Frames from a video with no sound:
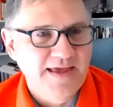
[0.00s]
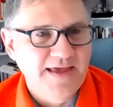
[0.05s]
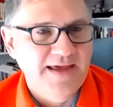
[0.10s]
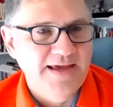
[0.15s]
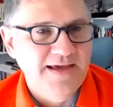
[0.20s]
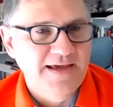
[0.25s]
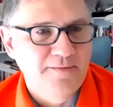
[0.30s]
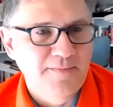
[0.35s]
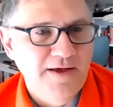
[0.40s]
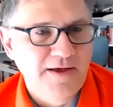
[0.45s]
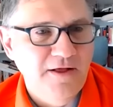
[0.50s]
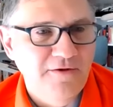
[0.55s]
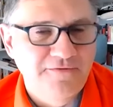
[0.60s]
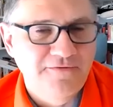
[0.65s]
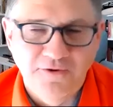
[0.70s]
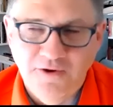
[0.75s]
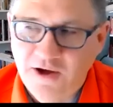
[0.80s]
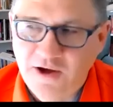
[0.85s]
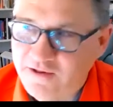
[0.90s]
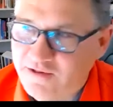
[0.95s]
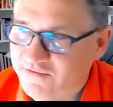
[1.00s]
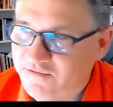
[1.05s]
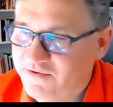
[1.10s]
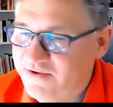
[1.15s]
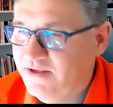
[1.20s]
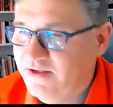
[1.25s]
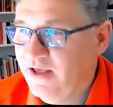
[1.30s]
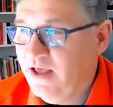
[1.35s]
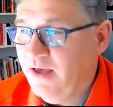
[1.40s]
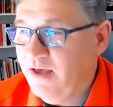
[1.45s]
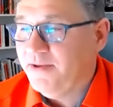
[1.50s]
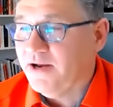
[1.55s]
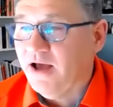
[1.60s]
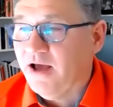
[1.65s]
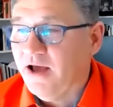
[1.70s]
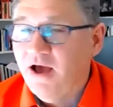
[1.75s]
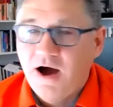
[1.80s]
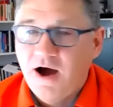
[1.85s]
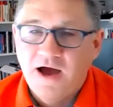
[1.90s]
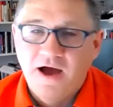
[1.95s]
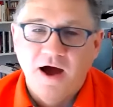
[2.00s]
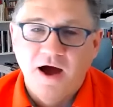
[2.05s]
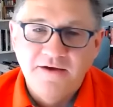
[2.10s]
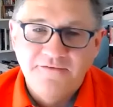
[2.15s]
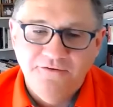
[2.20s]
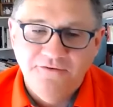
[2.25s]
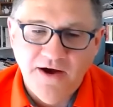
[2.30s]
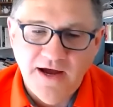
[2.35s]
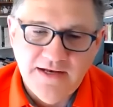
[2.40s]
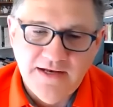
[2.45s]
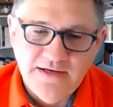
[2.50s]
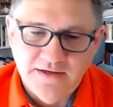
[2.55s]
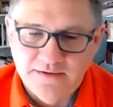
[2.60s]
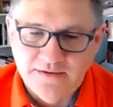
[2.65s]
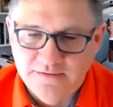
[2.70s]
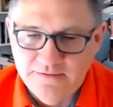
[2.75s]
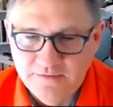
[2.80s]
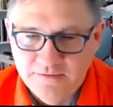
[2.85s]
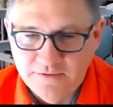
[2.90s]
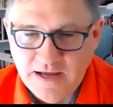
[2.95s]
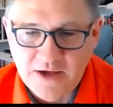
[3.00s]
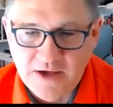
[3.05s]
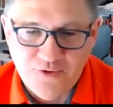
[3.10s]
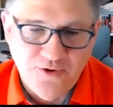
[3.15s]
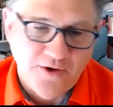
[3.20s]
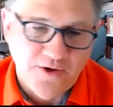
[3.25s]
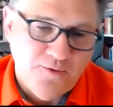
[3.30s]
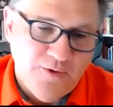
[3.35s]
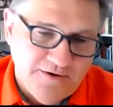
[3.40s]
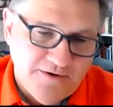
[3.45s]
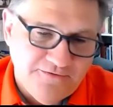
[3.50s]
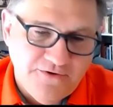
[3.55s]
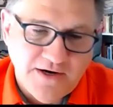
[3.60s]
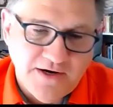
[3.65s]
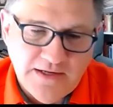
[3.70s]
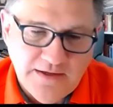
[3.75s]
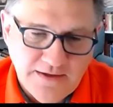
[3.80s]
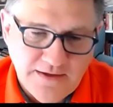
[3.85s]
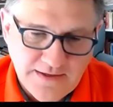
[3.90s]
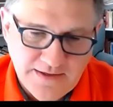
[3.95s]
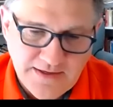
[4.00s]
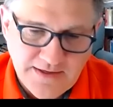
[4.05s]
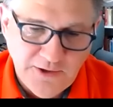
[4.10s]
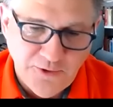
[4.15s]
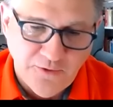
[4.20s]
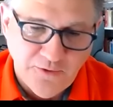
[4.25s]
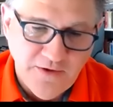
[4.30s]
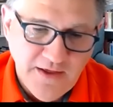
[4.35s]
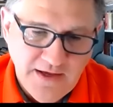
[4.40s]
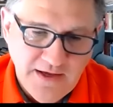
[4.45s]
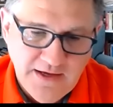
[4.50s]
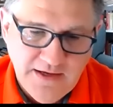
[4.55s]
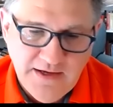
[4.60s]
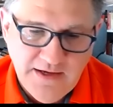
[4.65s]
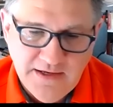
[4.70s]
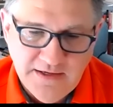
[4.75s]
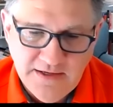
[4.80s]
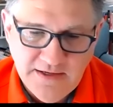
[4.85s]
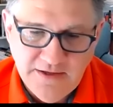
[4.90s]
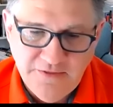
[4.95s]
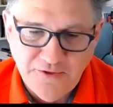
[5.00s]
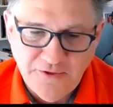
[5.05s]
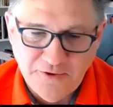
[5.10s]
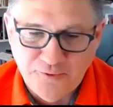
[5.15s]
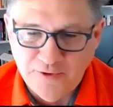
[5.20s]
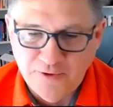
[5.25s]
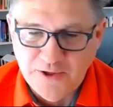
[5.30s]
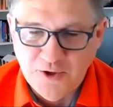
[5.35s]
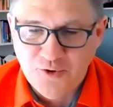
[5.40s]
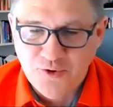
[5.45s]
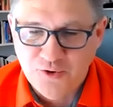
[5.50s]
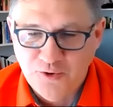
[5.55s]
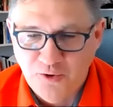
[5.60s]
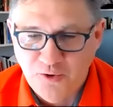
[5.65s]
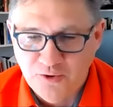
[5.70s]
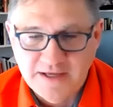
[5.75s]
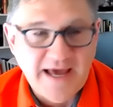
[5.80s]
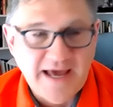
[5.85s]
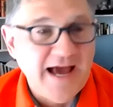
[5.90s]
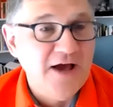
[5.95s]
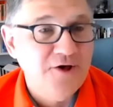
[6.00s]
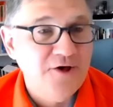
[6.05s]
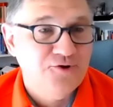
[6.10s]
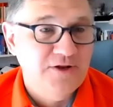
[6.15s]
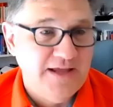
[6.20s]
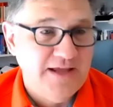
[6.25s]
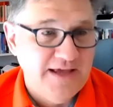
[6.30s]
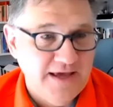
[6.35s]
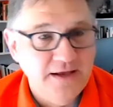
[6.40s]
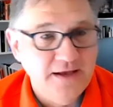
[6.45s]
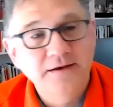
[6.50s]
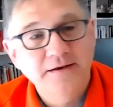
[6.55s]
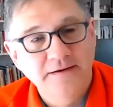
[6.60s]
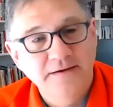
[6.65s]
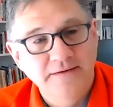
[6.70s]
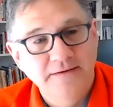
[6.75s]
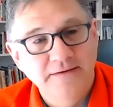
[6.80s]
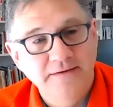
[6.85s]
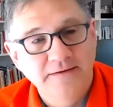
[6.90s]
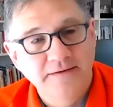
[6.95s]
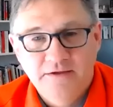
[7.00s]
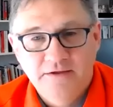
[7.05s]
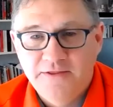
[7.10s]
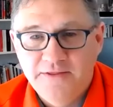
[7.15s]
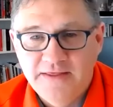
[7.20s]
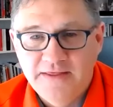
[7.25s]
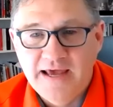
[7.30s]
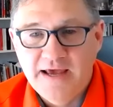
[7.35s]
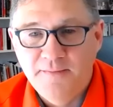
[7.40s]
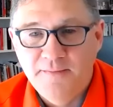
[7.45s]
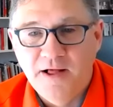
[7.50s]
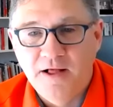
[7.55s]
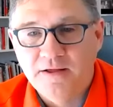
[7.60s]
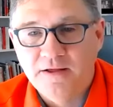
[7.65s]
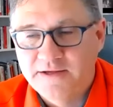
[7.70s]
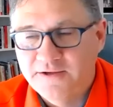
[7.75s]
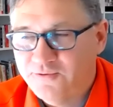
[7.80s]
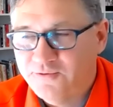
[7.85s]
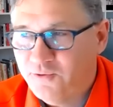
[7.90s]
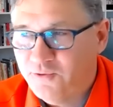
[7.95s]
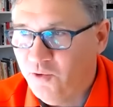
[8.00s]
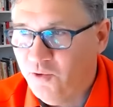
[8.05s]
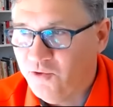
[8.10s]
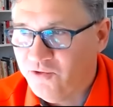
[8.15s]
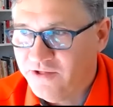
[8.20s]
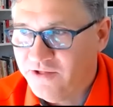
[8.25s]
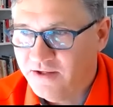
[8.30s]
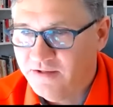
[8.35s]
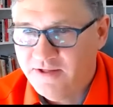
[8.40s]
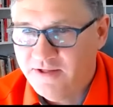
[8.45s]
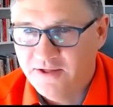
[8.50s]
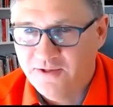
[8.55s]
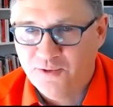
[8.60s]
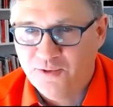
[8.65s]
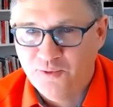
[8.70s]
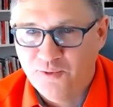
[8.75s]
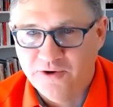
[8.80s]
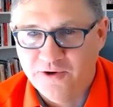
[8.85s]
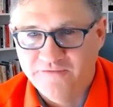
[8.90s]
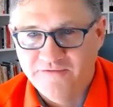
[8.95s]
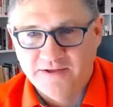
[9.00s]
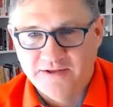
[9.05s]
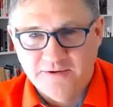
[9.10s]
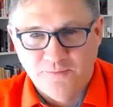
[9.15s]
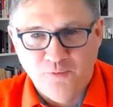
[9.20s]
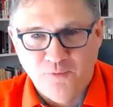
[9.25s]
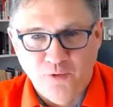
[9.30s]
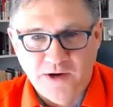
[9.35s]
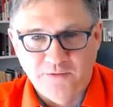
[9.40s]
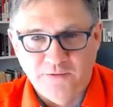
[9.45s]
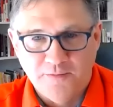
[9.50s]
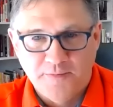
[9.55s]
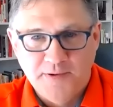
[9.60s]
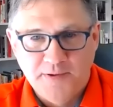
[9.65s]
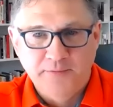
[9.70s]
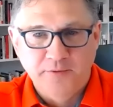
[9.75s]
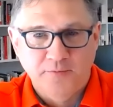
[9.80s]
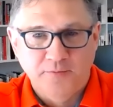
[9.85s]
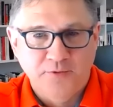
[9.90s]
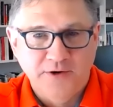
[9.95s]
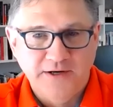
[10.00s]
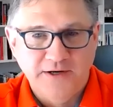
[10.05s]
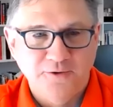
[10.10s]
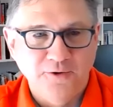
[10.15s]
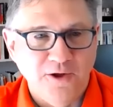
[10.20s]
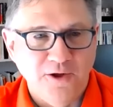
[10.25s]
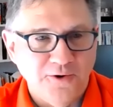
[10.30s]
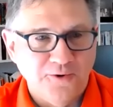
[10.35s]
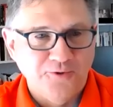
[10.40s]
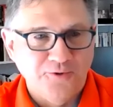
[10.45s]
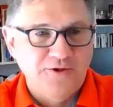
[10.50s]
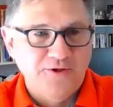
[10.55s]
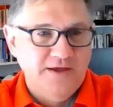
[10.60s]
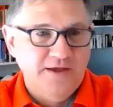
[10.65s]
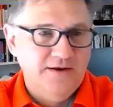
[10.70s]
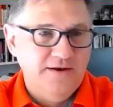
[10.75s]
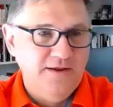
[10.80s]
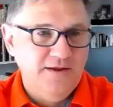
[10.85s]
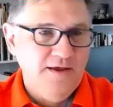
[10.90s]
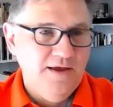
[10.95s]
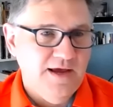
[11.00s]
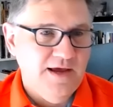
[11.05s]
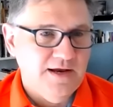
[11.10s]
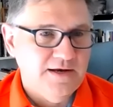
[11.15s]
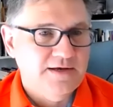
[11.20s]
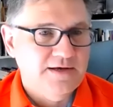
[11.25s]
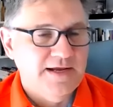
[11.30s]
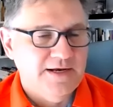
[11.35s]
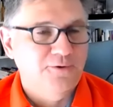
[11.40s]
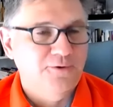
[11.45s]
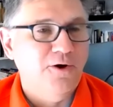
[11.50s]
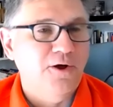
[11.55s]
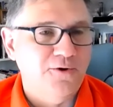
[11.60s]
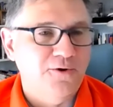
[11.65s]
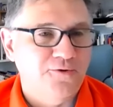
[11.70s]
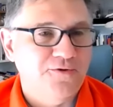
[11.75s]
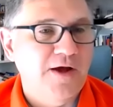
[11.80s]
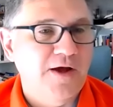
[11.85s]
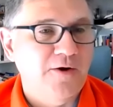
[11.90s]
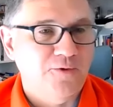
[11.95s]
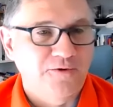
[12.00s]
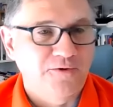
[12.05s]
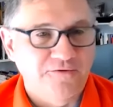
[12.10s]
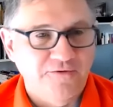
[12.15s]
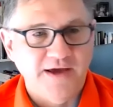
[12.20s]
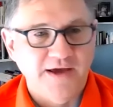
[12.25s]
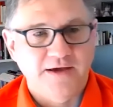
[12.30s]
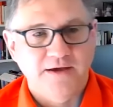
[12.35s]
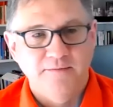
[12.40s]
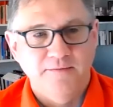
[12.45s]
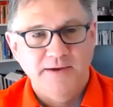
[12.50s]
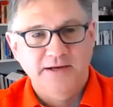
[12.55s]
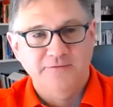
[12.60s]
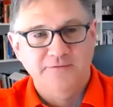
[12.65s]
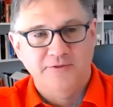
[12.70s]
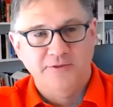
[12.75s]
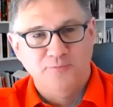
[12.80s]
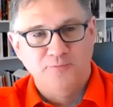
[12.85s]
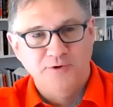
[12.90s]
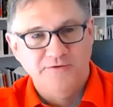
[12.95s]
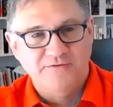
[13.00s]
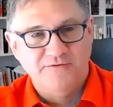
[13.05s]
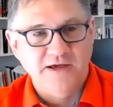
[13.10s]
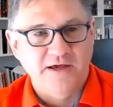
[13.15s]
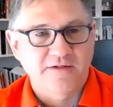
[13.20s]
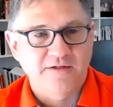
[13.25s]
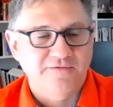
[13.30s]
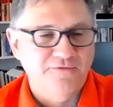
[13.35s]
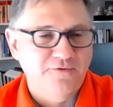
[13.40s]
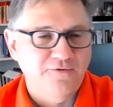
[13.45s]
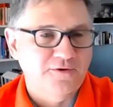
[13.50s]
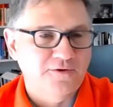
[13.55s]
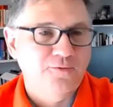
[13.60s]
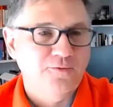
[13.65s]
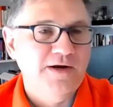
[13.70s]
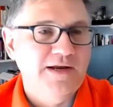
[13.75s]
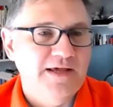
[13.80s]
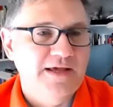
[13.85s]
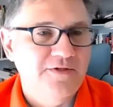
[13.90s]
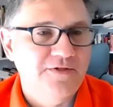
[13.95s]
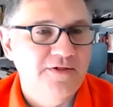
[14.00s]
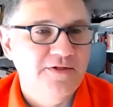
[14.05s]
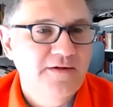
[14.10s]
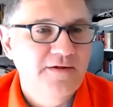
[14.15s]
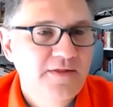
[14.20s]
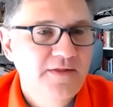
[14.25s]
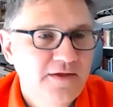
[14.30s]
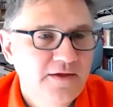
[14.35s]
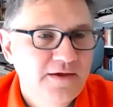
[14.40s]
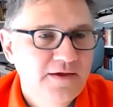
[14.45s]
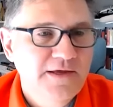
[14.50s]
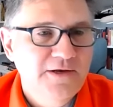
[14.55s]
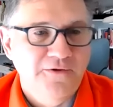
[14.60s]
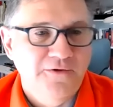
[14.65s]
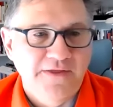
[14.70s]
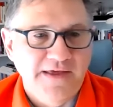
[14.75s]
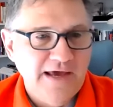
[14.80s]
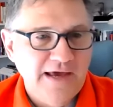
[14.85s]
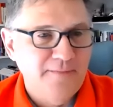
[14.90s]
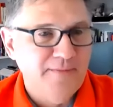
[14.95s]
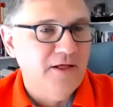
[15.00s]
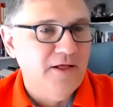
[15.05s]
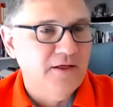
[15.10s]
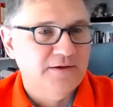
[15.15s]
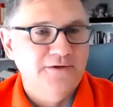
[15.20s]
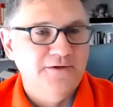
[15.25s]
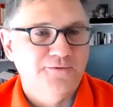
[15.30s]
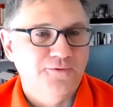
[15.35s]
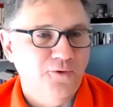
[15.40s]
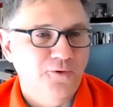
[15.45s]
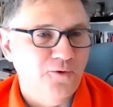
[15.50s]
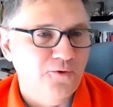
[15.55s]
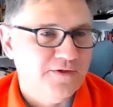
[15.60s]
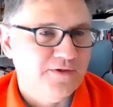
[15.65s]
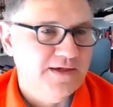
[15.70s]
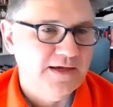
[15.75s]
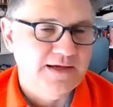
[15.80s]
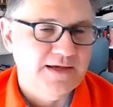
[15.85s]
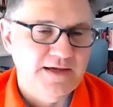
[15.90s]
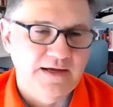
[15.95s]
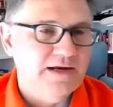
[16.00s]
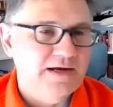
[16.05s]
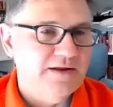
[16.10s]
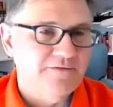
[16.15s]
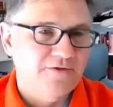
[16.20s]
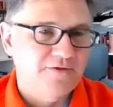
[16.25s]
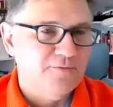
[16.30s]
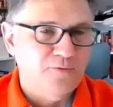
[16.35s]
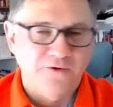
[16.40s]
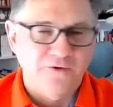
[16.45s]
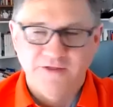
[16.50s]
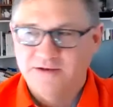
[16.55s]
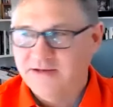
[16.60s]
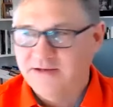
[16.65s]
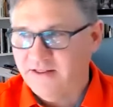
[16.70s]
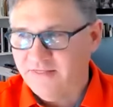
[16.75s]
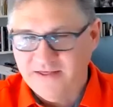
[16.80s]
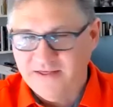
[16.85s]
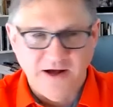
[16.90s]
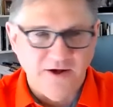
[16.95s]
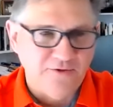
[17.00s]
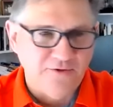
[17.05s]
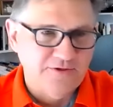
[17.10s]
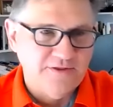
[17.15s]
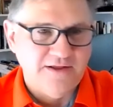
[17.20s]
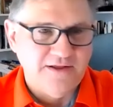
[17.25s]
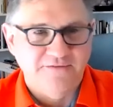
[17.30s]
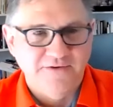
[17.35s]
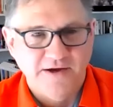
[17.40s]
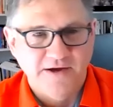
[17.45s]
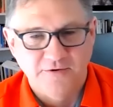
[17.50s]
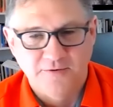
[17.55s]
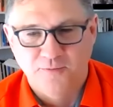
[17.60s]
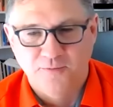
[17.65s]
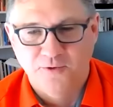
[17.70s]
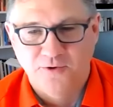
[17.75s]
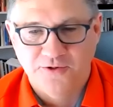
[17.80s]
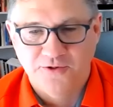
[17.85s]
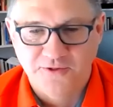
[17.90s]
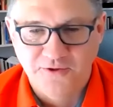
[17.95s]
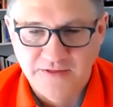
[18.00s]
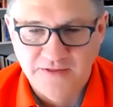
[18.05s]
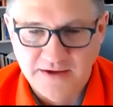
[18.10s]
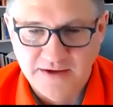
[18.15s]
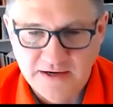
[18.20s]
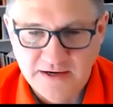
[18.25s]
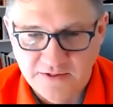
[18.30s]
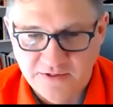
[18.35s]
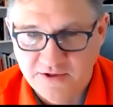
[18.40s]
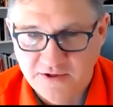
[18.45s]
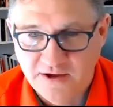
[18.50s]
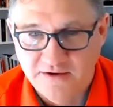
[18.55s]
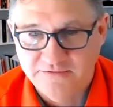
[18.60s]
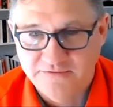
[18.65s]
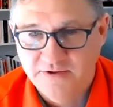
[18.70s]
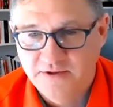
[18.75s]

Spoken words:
AML philosophy. I mean, I find it actually quite funny. You know, in the traditional cash land, the AML controls exist sort of at the point where people bring dollars in and take dollars out. So if I come in with a briefcase full of 20s, you know, the AML controls kick in. If it's more than 10,000, they file reports and all that kind of stuff.